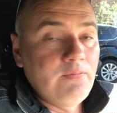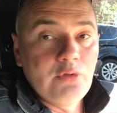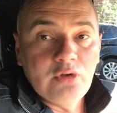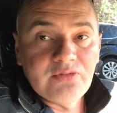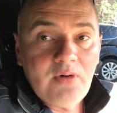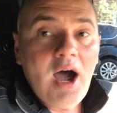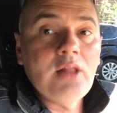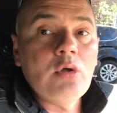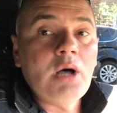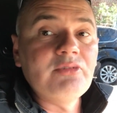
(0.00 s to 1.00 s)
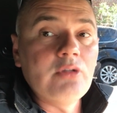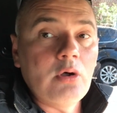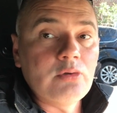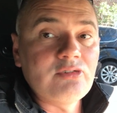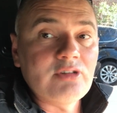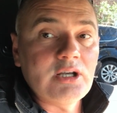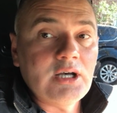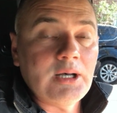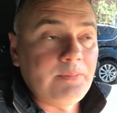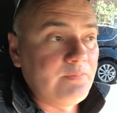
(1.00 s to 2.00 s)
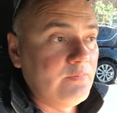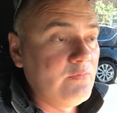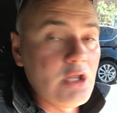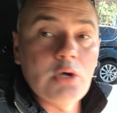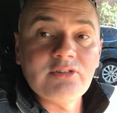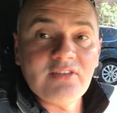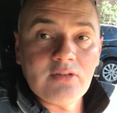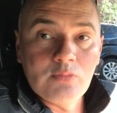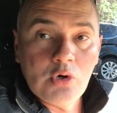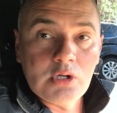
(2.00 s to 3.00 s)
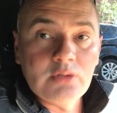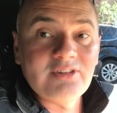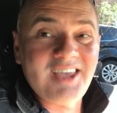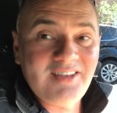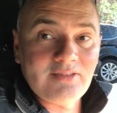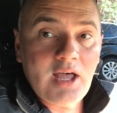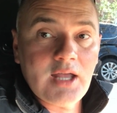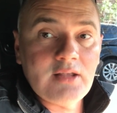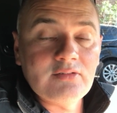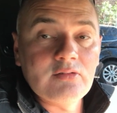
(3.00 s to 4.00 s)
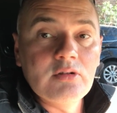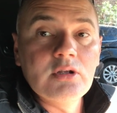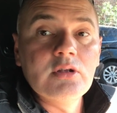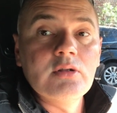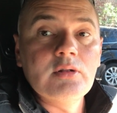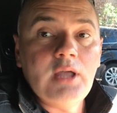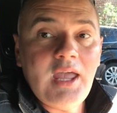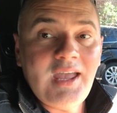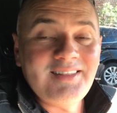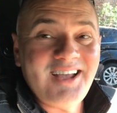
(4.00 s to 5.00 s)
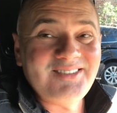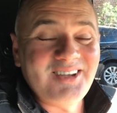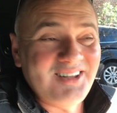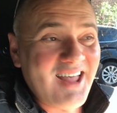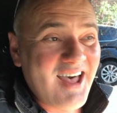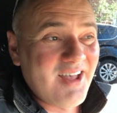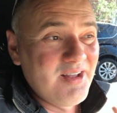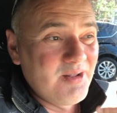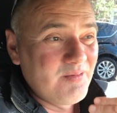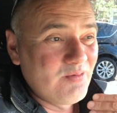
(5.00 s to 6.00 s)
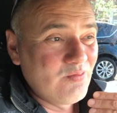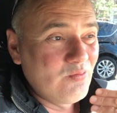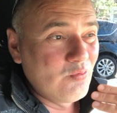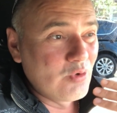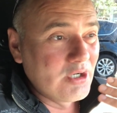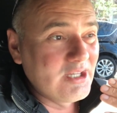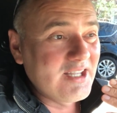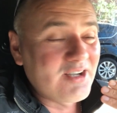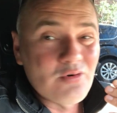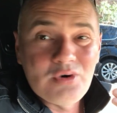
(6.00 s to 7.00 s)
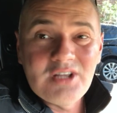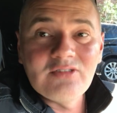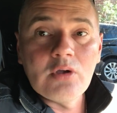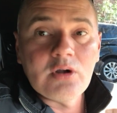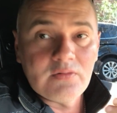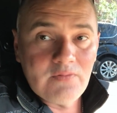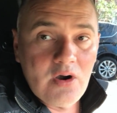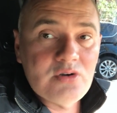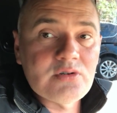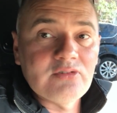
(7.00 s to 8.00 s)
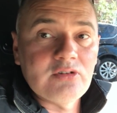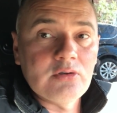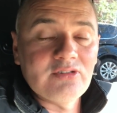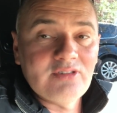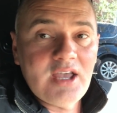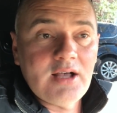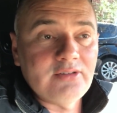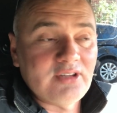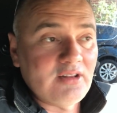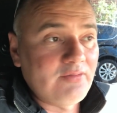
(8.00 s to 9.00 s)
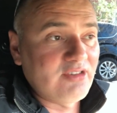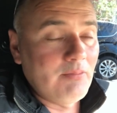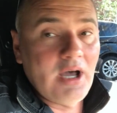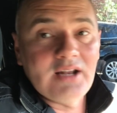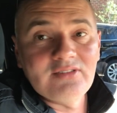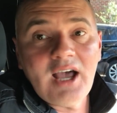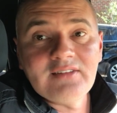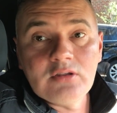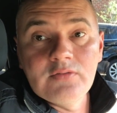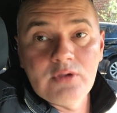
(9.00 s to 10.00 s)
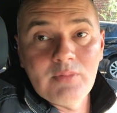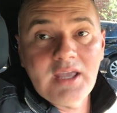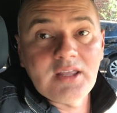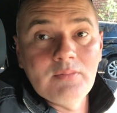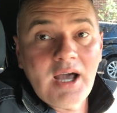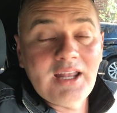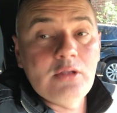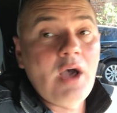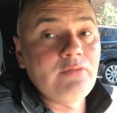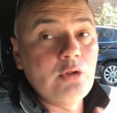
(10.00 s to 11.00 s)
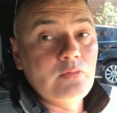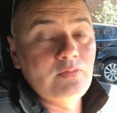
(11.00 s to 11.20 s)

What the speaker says: those follow-ups, those video testimonials, case studies, and that's gonna really increase your conversions, your sales. And if somebody is asking if you're making money, you have